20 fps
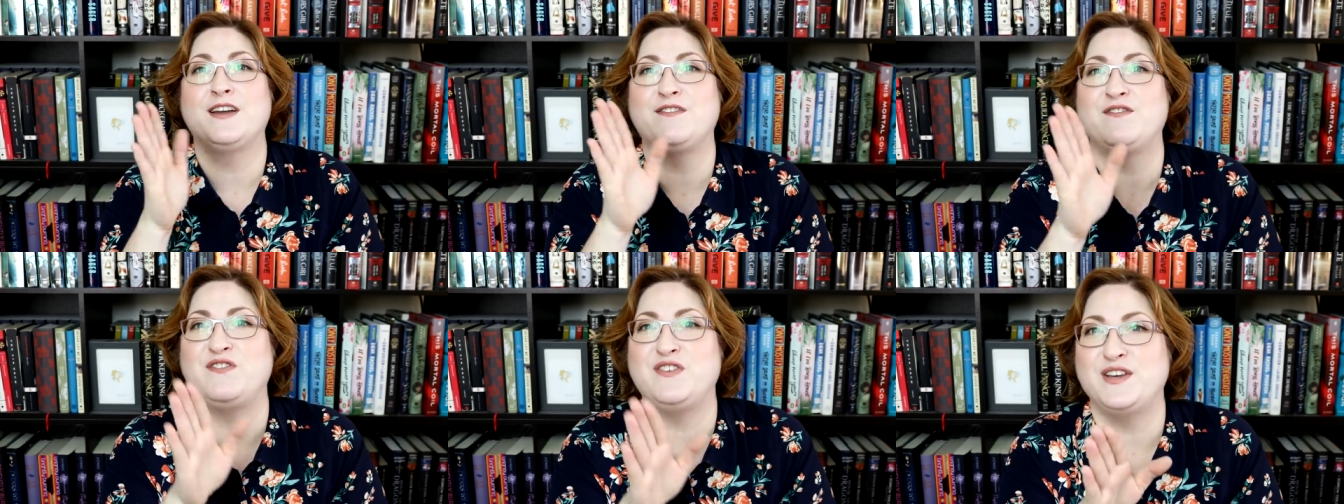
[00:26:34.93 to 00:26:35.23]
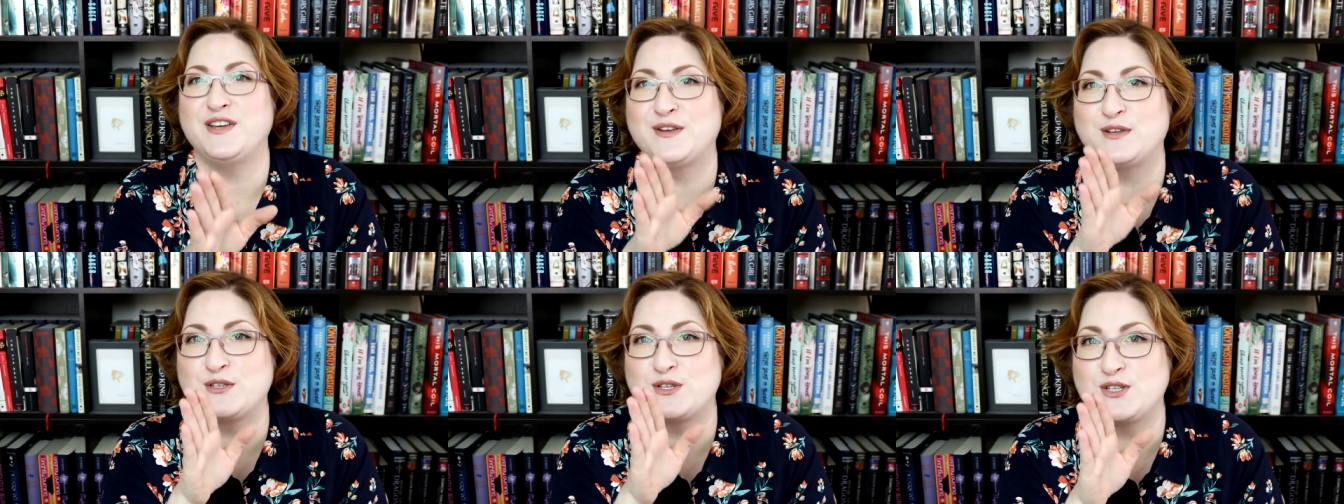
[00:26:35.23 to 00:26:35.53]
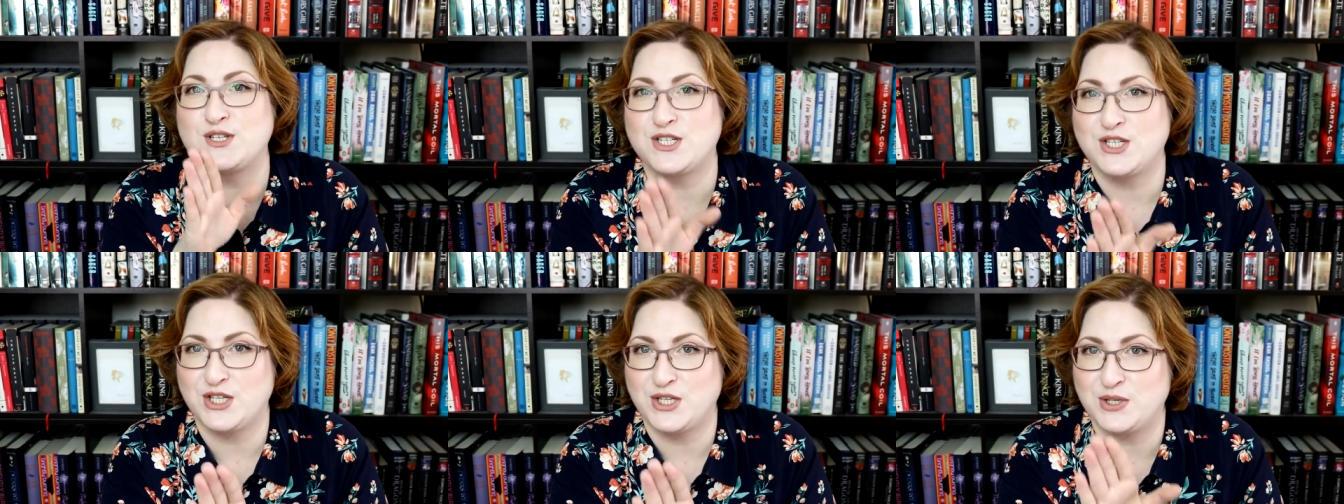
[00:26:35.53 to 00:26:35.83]
It feels
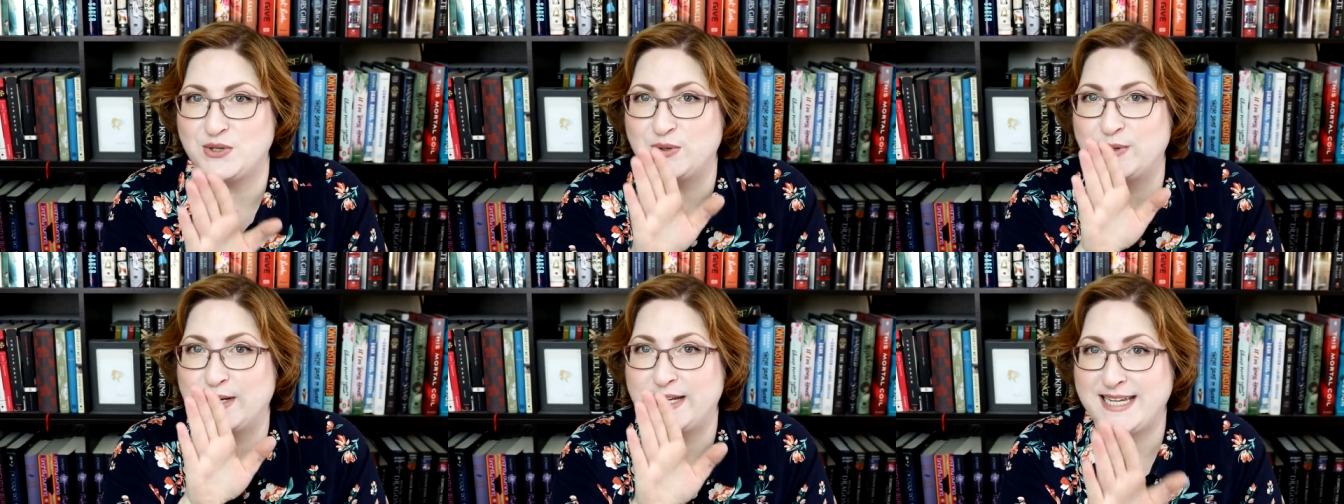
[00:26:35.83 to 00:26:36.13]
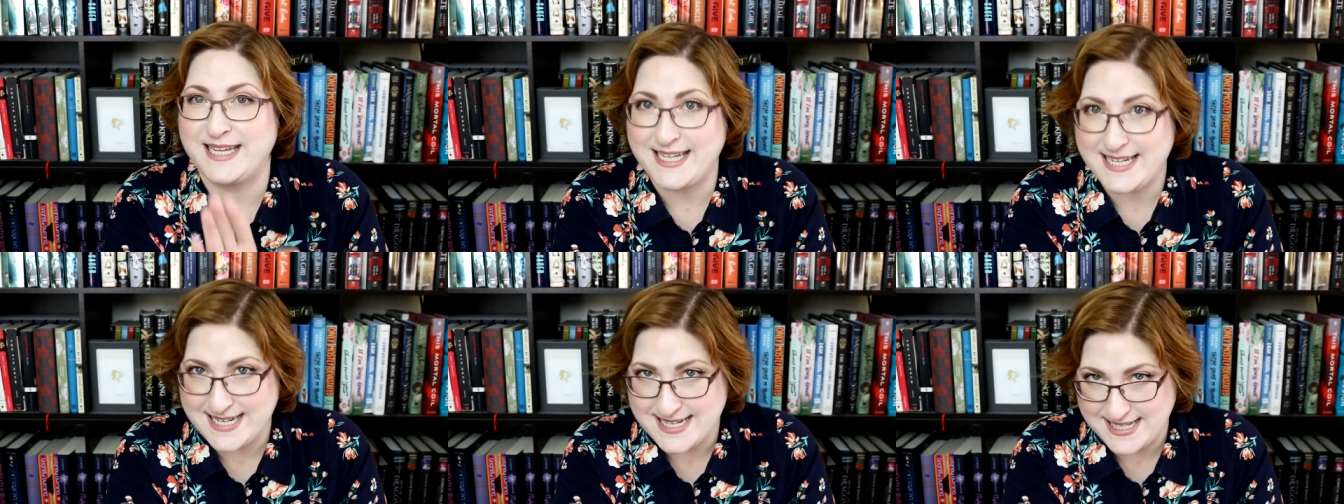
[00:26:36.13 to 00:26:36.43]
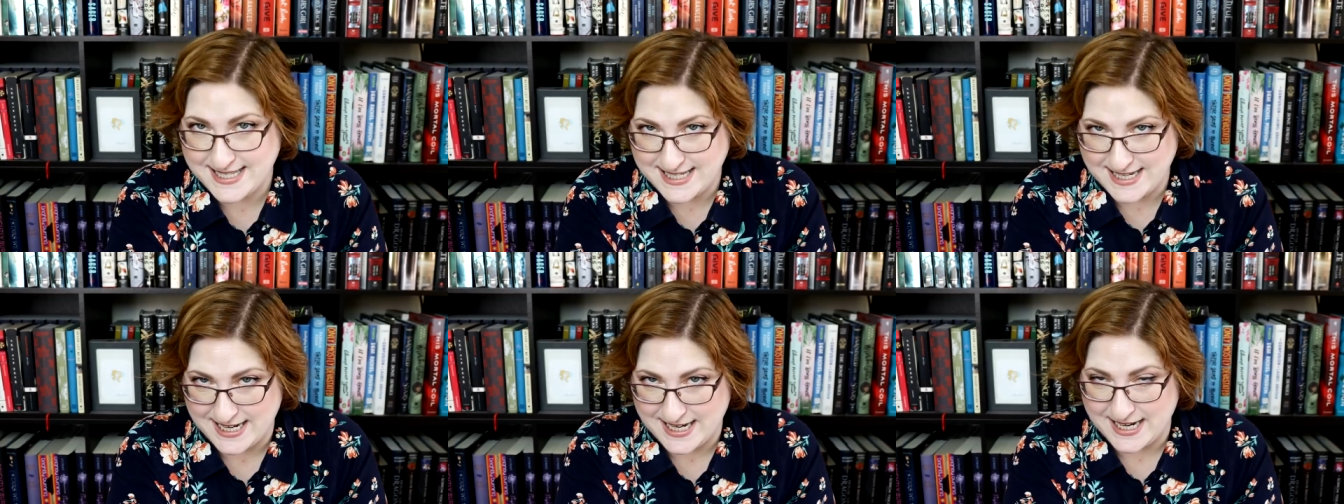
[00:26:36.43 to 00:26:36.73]
too
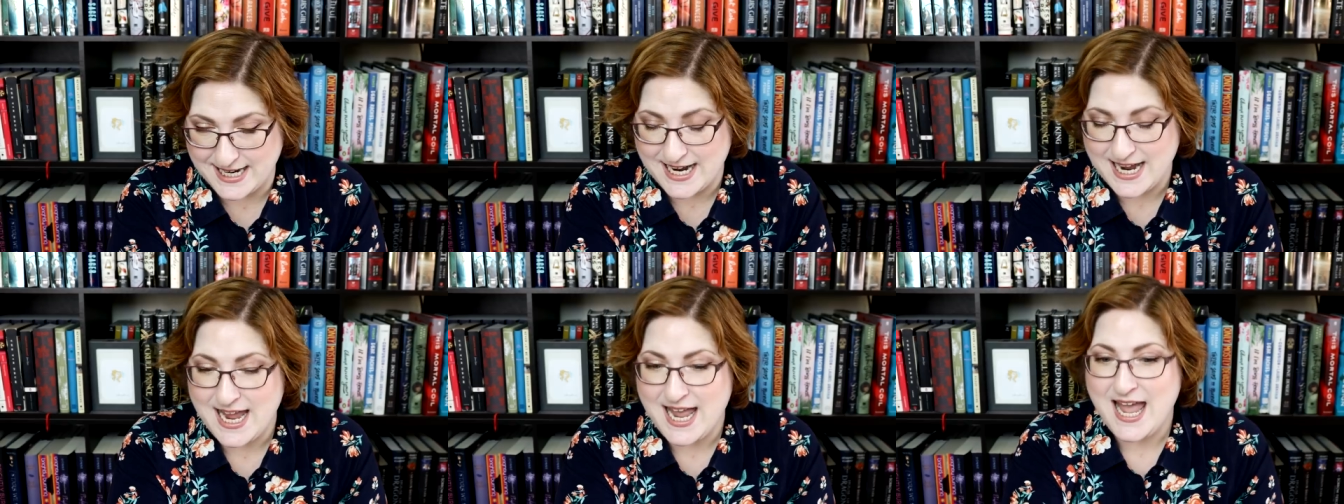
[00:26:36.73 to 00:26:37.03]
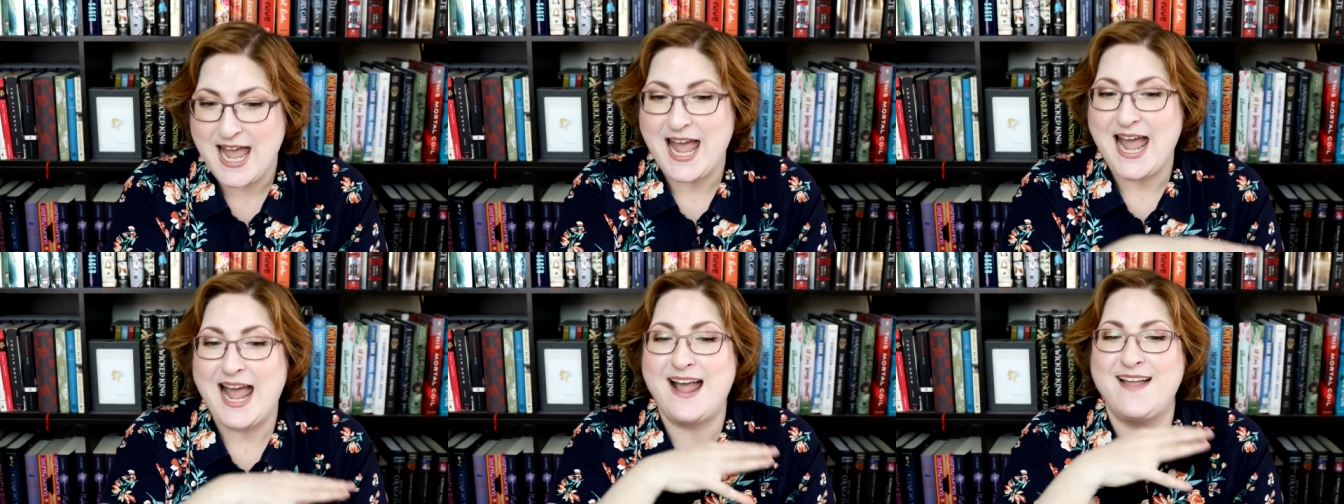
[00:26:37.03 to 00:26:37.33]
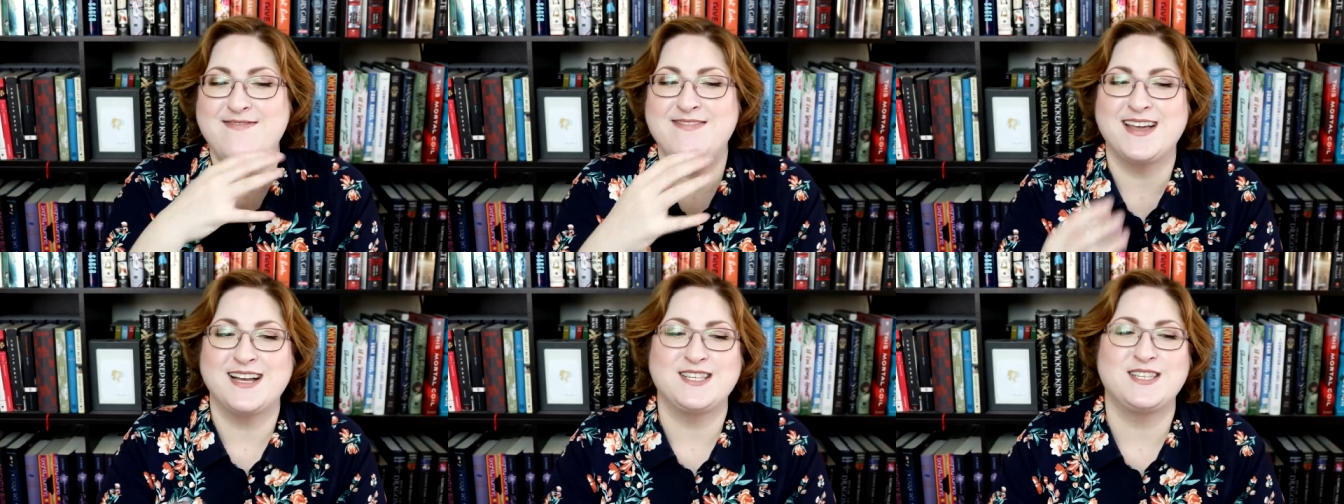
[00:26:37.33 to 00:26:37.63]
easy.
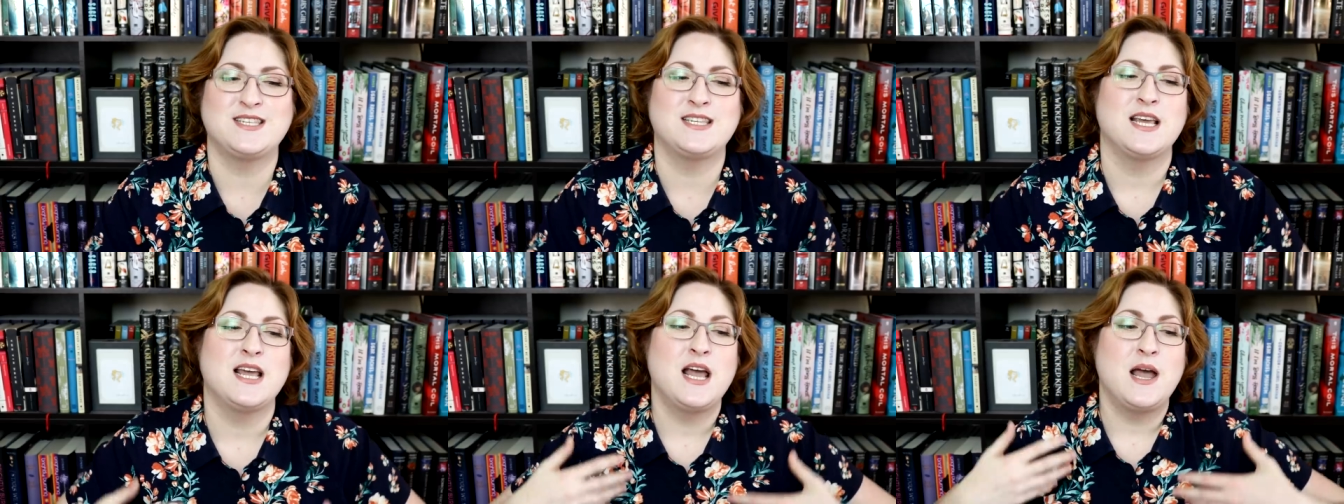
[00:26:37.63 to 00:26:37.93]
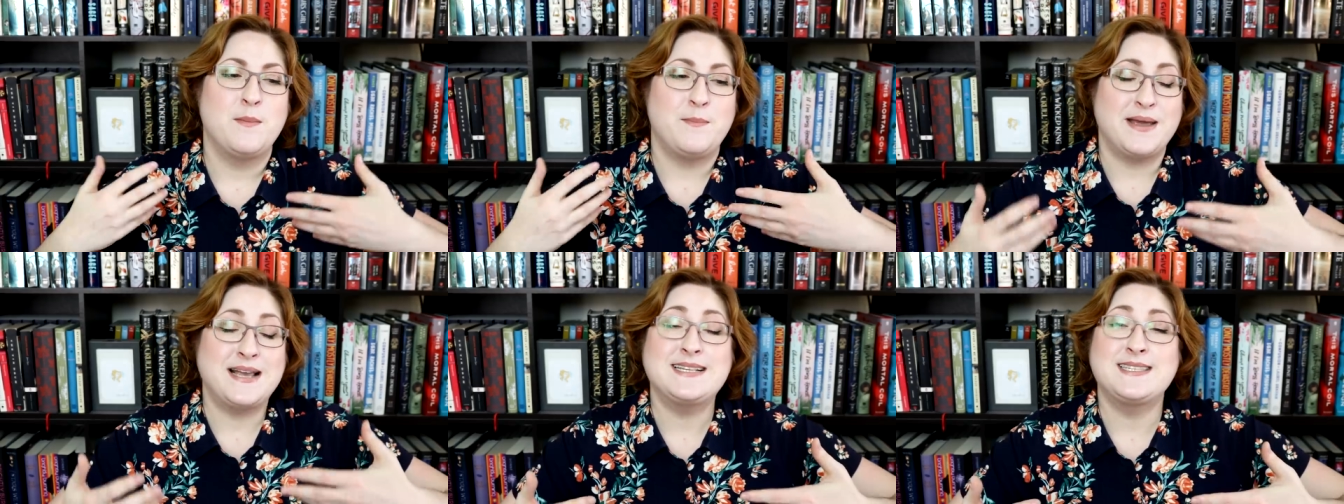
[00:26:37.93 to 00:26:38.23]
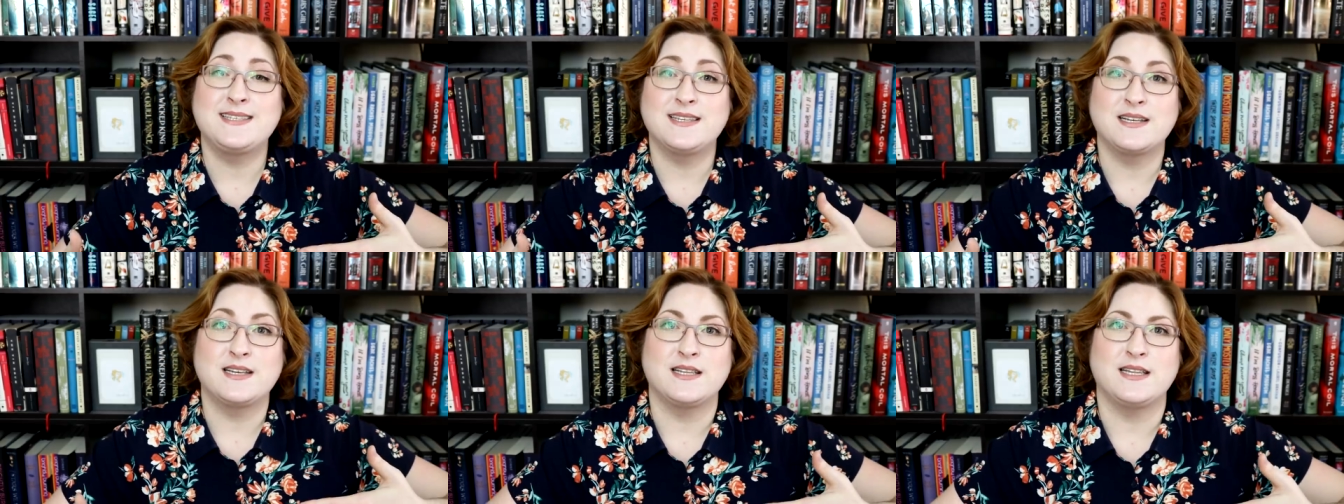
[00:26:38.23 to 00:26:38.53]
And thus
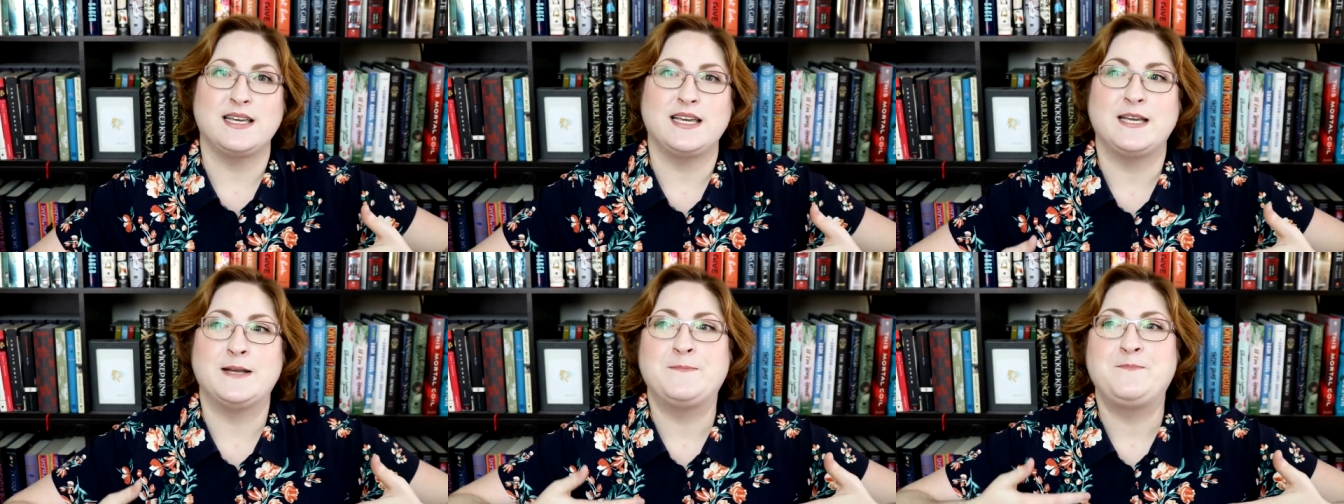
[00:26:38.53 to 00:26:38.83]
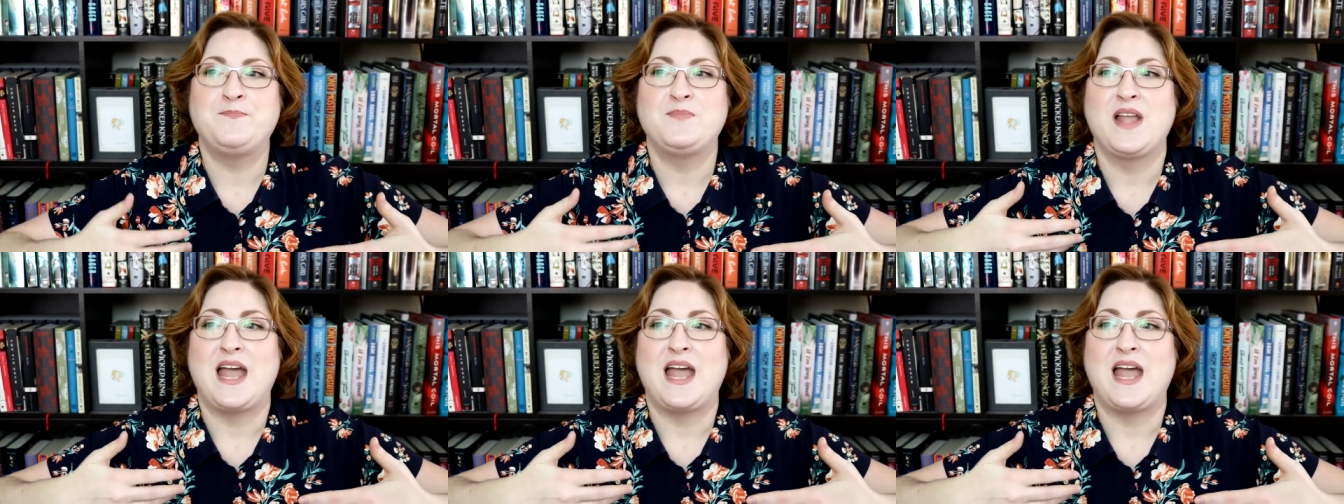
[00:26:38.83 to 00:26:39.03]
basically